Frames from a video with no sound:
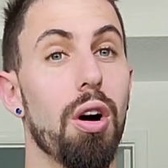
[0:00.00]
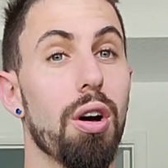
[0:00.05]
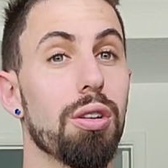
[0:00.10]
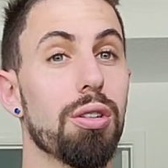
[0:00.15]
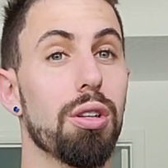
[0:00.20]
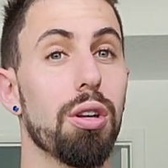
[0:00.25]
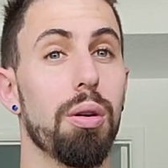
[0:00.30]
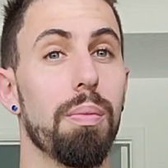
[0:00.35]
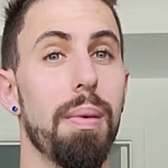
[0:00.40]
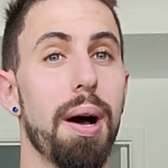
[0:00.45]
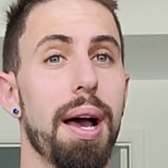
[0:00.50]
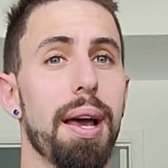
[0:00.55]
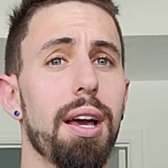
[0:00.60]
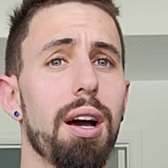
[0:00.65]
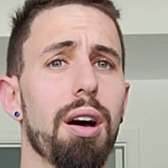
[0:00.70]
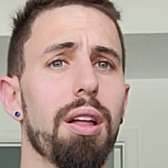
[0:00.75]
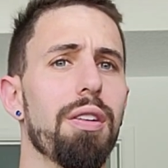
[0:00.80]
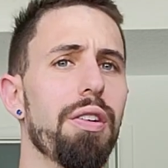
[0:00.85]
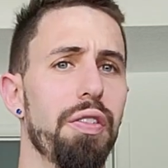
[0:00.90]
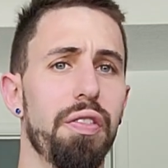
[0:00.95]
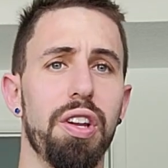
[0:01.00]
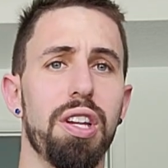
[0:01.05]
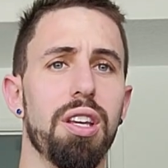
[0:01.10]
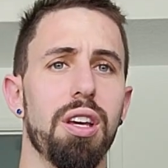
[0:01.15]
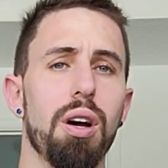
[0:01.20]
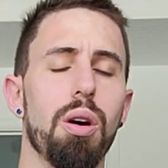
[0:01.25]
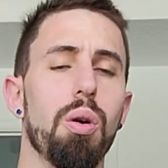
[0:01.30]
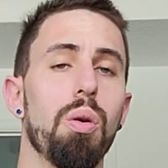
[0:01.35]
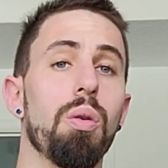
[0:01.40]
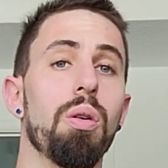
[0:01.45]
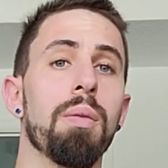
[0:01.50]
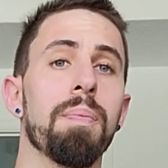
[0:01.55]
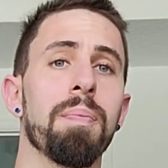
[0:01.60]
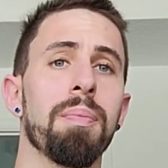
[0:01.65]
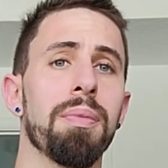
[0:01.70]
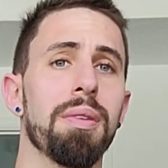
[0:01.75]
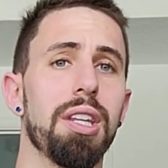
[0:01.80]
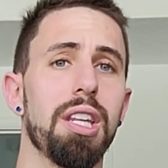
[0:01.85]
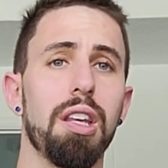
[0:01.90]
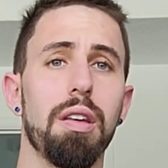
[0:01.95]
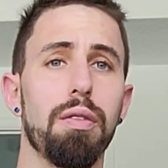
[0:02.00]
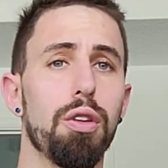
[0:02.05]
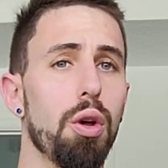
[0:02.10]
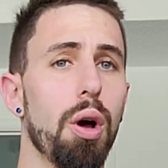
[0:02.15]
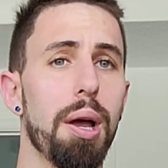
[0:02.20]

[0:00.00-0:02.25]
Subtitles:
Also, my other video, even